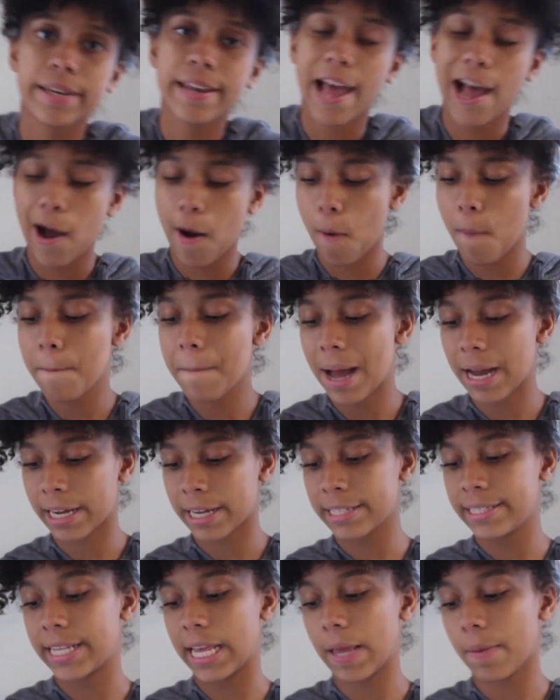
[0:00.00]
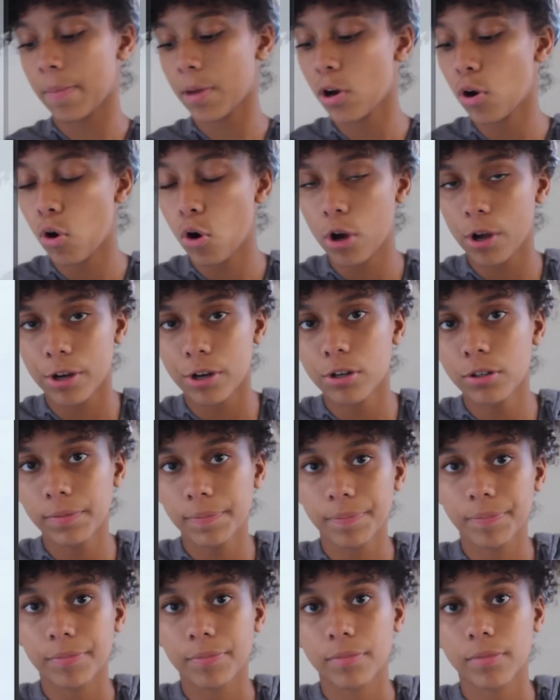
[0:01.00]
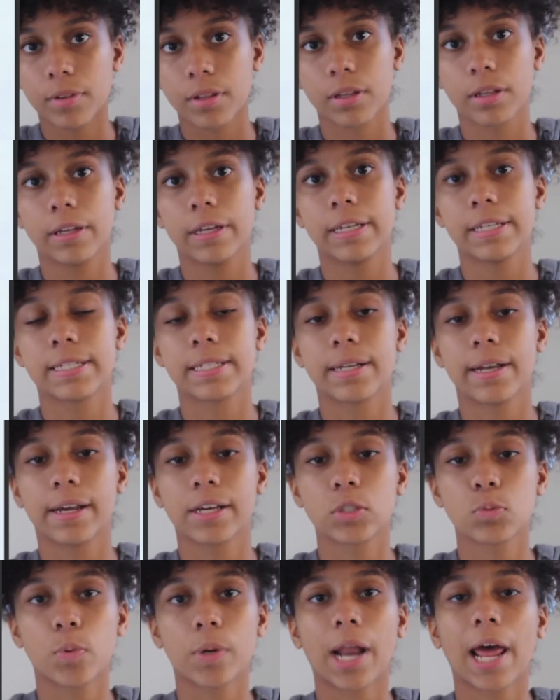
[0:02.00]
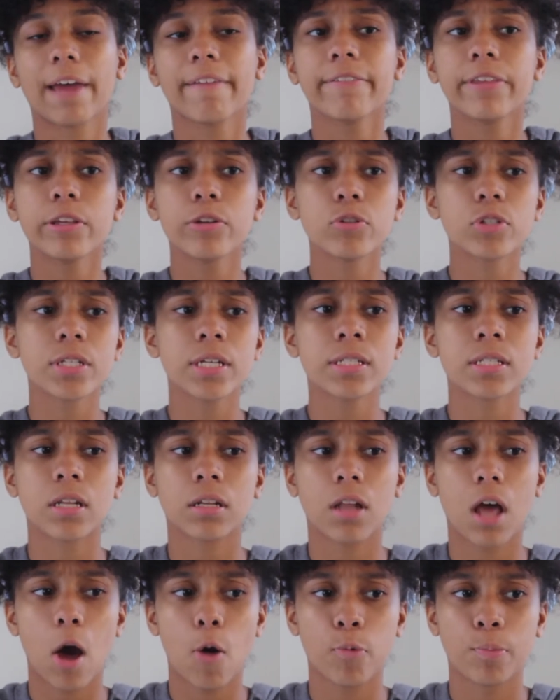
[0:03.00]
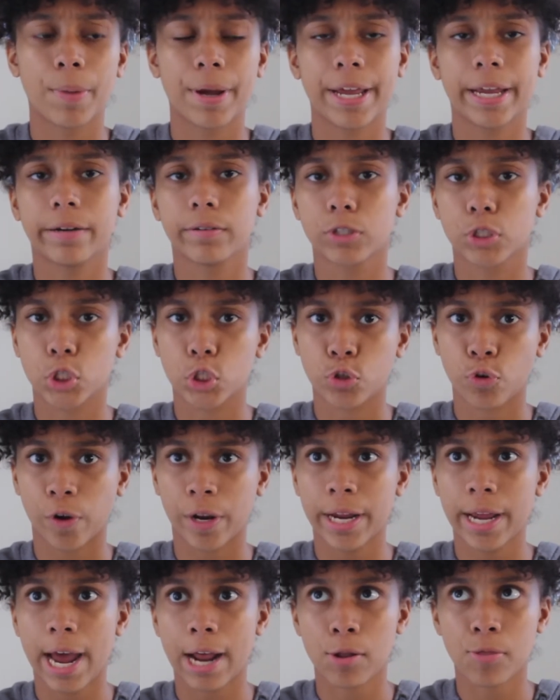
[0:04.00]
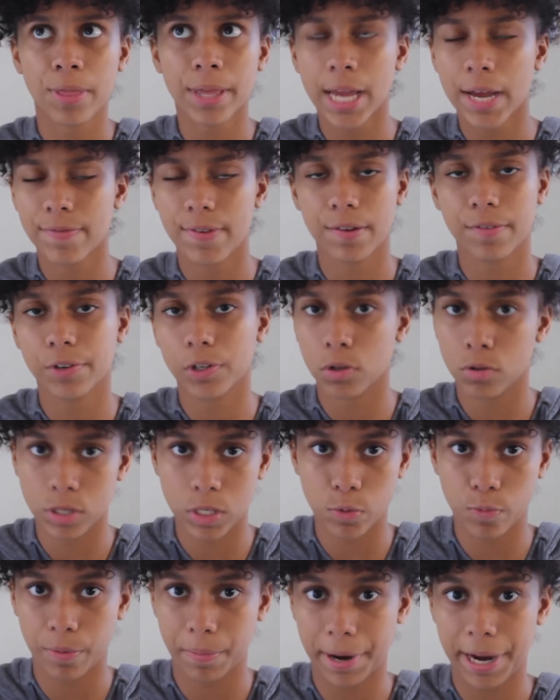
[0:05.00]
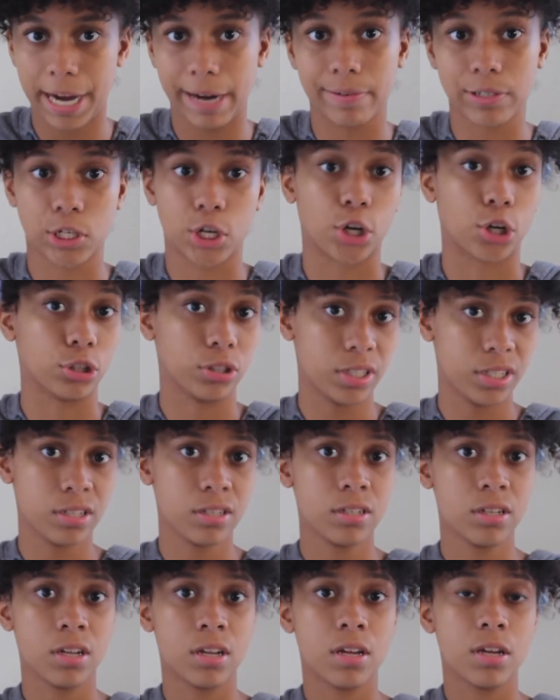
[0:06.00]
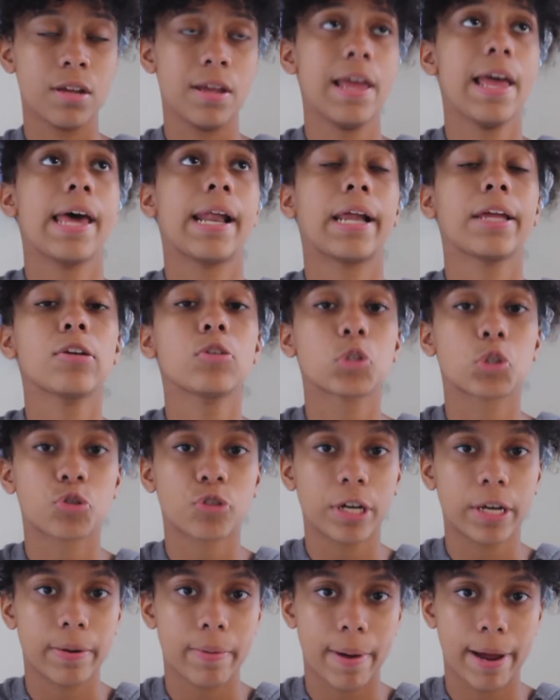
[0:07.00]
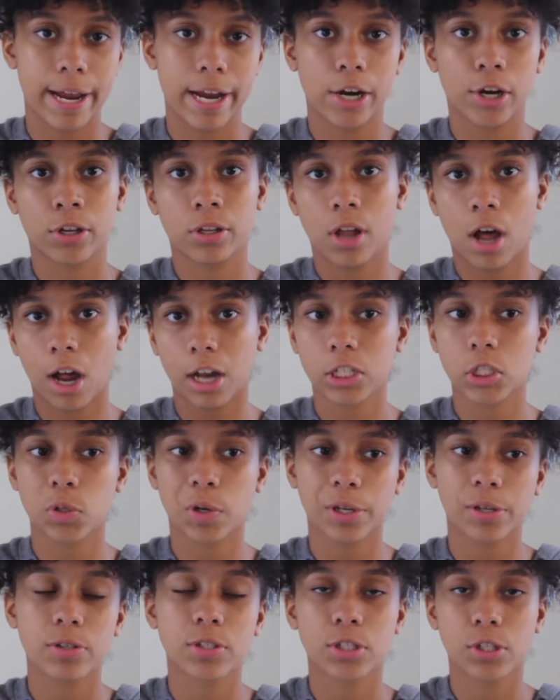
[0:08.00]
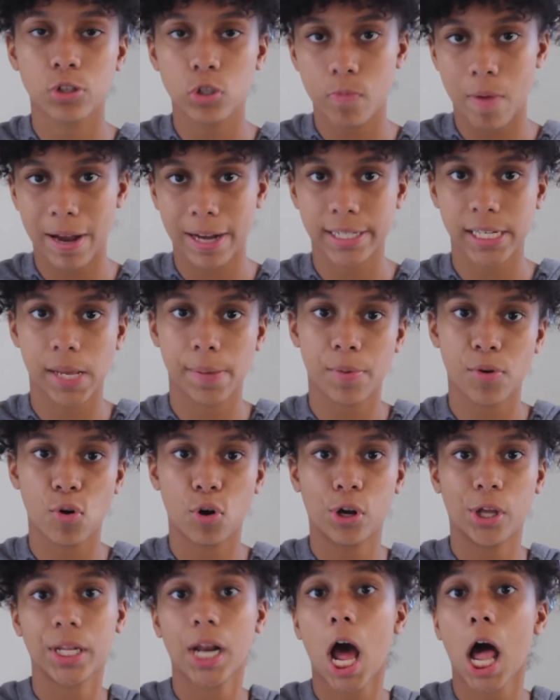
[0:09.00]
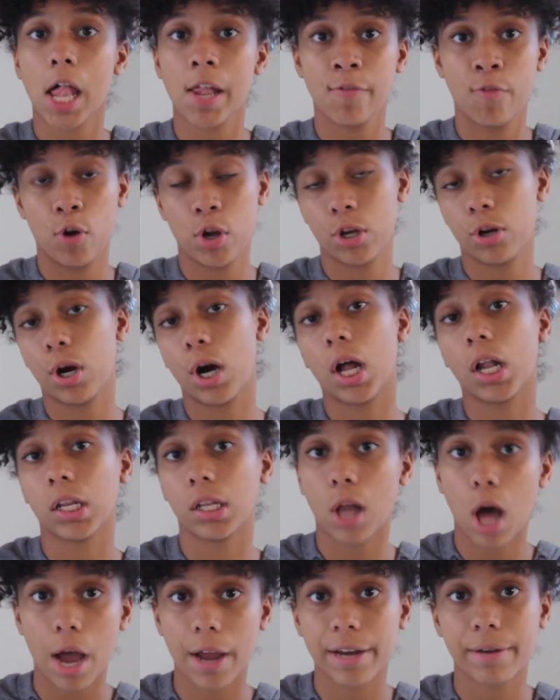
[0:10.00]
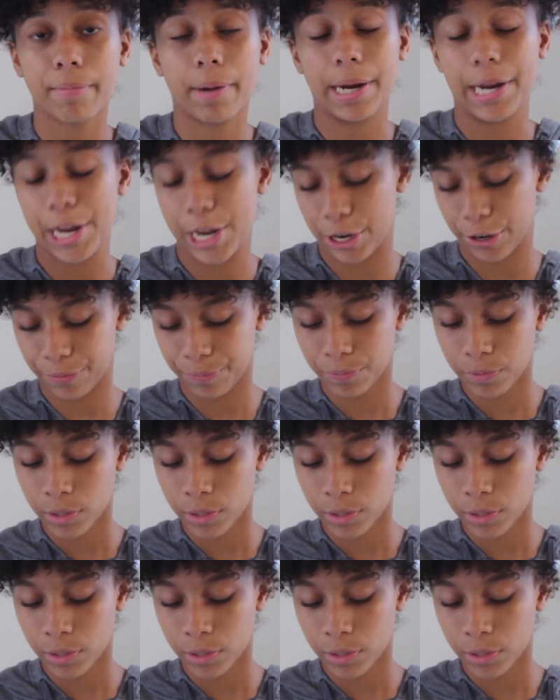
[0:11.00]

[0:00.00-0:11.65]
Now macadamia oil is the next one. I've used this a lot when my hair is straight. I don't think I've ever used it when my hair is curly. And I use straight in my hair a lot, so I used to use macadamia oil and olive oil a lot in my hair.